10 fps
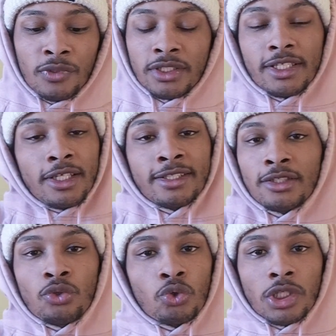It's a
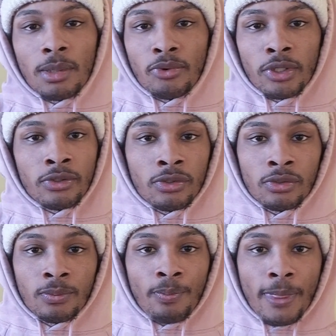2-drop
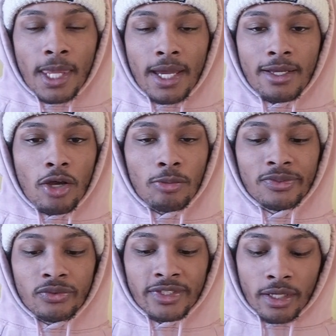critical, and it
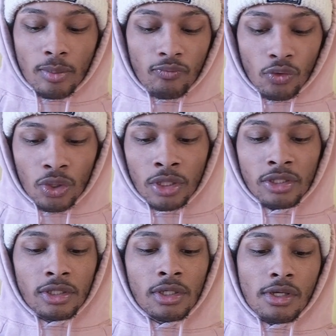helps you set up for
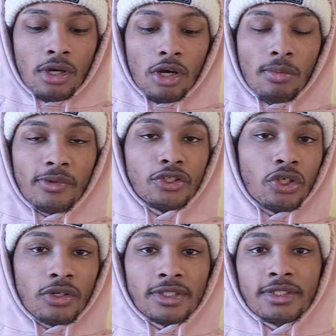the
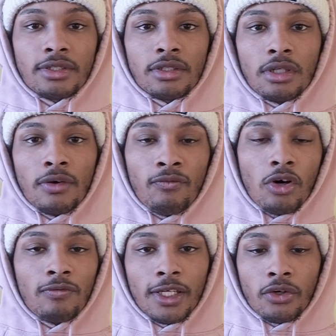chunks
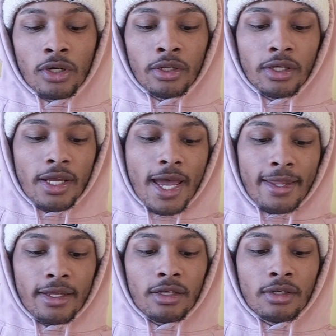evolve later on.
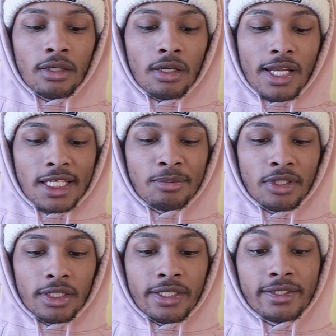And then last but
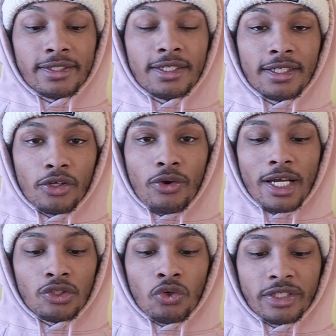not least, the
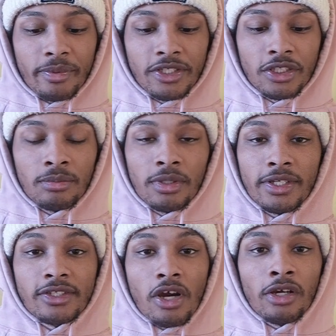Grand Tour Spaceship.
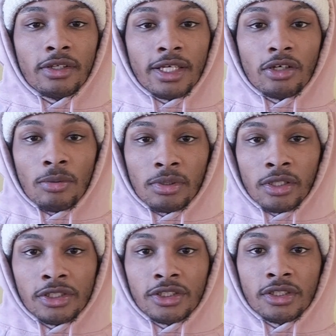This card can come
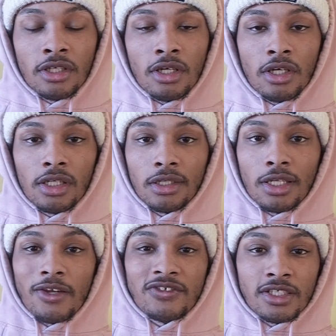clutch in a
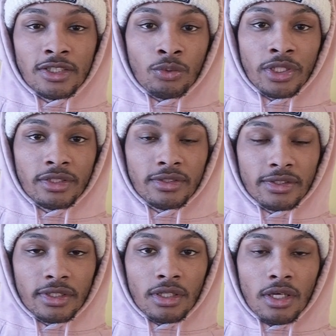lot of
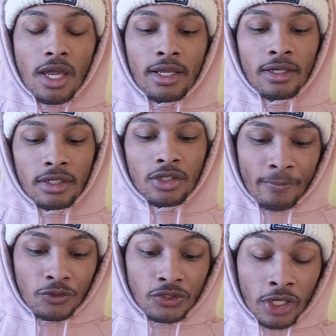situations, and
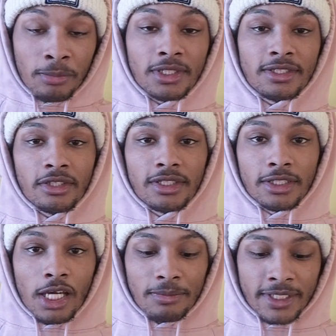you're able to search
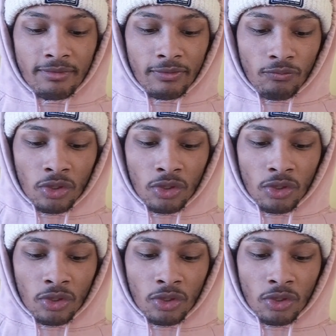the top 7